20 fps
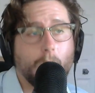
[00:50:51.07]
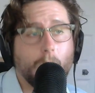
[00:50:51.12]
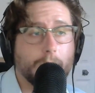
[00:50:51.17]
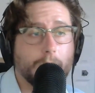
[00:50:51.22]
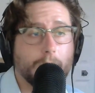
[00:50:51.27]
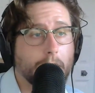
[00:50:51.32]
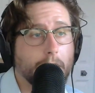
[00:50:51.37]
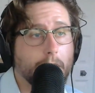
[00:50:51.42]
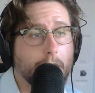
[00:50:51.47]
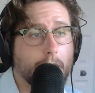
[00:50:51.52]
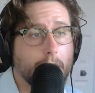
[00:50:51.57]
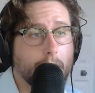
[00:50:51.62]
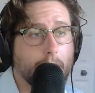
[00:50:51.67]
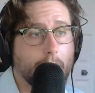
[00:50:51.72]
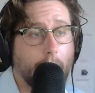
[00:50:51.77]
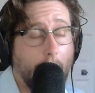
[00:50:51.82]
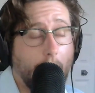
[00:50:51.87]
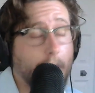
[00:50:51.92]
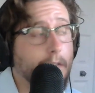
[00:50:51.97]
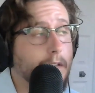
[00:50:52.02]
well,
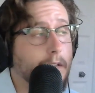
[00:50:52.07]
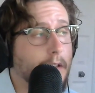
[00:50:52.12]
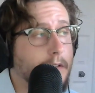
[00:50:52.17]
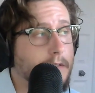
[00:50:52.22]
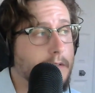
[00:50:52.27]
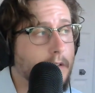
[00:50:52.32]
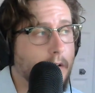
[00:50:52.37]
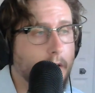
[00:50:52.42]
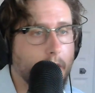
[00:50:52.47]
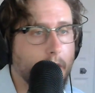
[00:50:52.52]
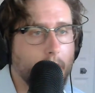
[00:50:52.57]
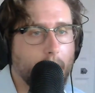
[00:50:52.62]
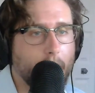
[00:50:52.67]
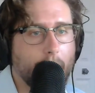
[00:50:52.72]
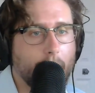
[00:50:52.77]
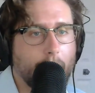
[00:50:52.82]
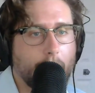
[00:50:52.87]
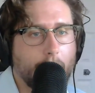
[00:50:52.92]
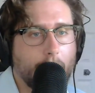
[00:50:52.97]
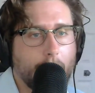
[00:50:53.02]
and the
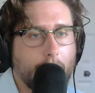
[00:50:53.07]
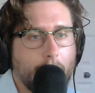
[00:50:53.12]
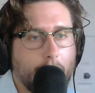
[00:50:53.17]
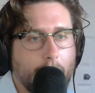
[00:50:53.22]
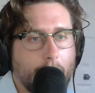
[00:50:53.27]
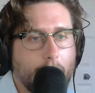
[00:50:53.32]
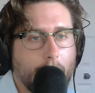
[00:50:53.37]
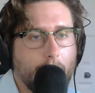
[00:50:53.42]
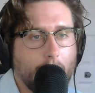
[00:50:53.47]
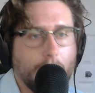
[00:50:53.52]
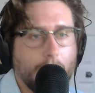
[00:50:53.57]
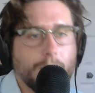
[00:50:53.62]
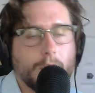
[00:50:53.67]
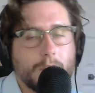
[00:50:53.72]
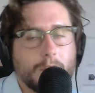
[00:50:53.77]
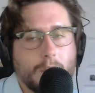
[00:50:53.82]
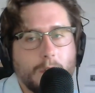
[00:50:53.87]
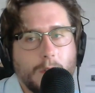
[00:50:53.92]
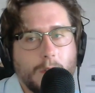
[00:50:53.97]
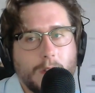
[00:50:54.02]
exterior
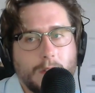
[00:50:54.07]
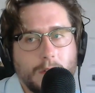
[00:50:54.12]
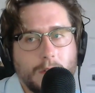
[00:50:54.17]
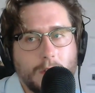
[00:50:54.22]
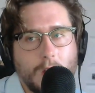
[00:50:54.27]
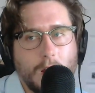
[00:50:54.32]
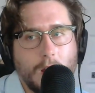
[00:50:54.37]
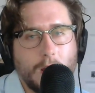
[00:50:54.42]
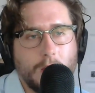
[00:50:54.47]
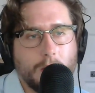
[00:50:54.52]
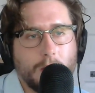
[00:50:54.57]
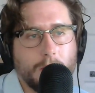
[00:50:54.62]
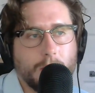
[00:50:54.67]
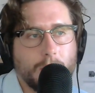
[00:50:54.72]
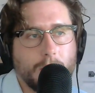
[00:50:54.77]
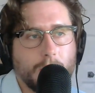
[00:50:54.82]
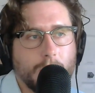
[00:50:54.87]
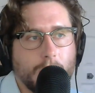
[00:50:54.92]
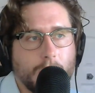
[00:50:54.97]
of the Zoe to the Leaf.